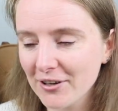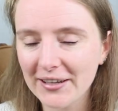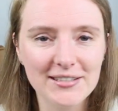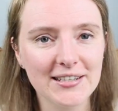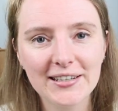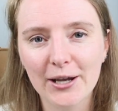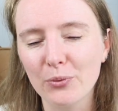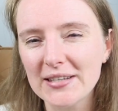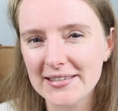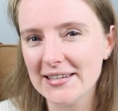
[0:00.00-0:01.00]
an idea now,
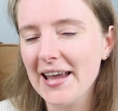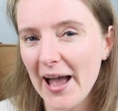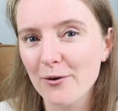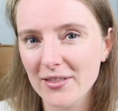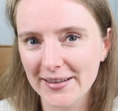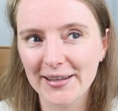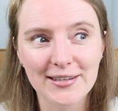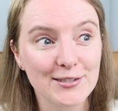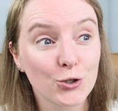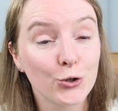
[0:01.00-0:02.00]
we see how
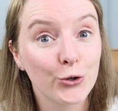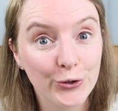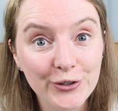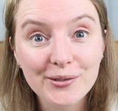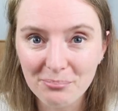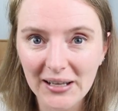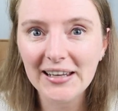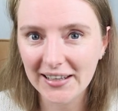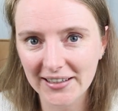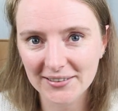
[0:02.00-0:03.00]
things could
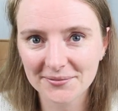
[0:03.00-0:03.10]
be.